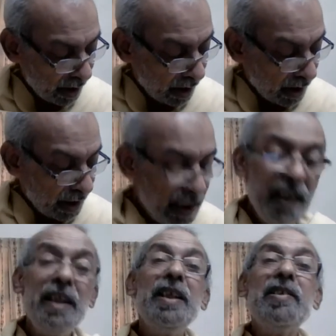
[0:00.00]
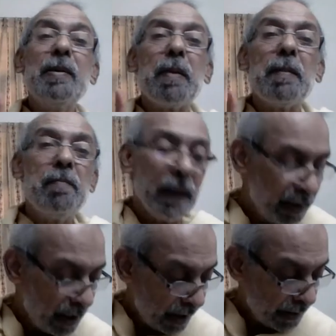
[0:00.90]
He is a
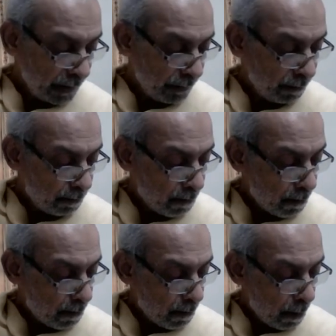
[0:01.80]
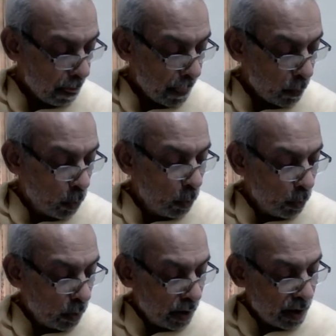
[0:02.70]
Brahmajnani who
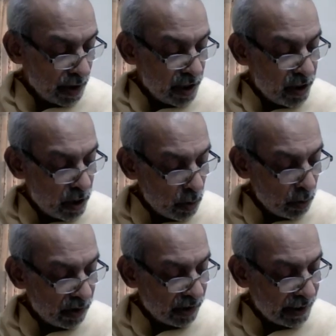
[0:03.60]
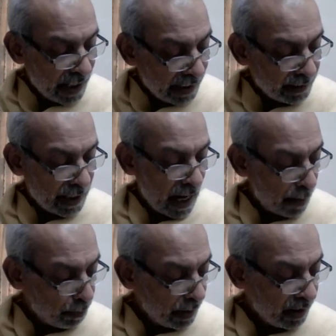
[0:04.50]
intuits that the
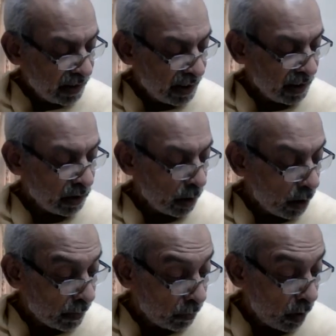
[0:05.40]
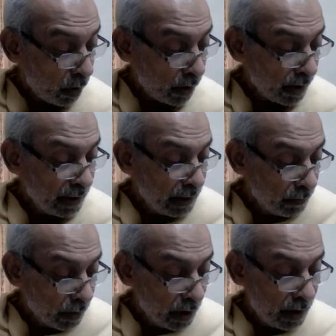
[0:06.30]
happiness he sought for in the
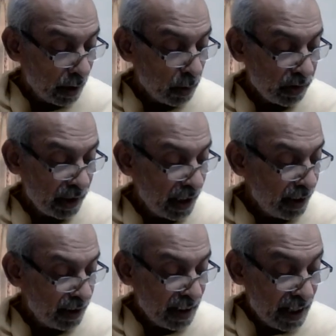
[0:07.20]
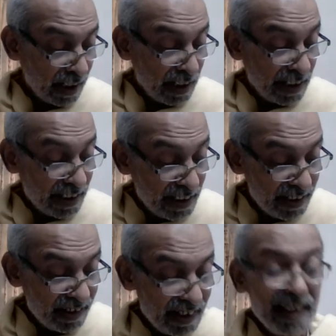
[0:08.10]
world outside
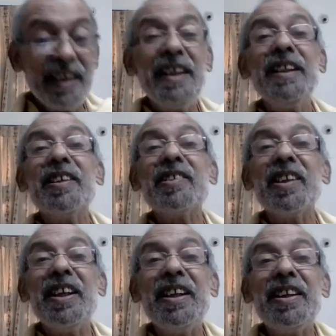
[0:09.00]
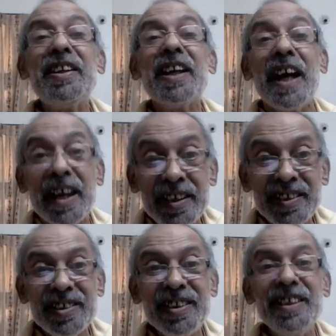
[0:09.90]
is in its
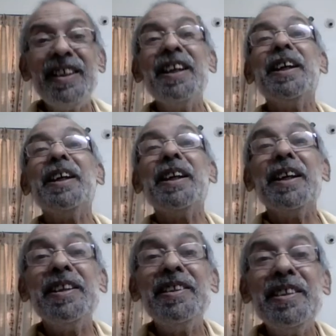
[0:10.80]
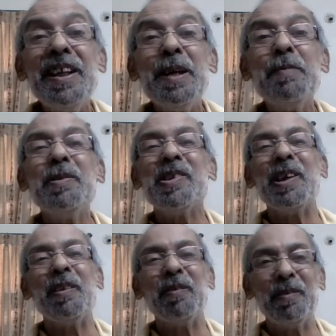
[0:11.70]
entirety in
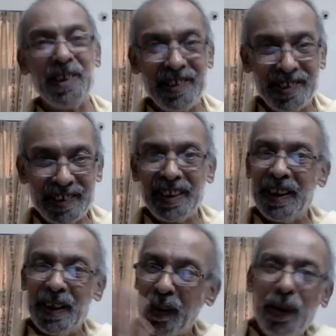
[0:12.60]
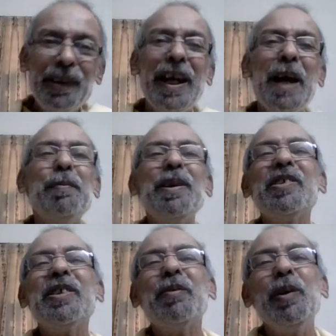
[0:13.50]
Himself. In all the happiness
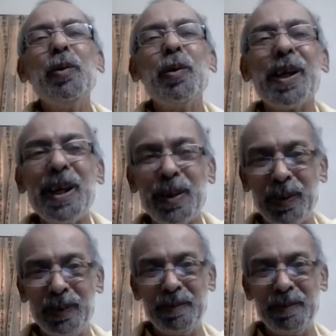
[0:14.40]
that we look around,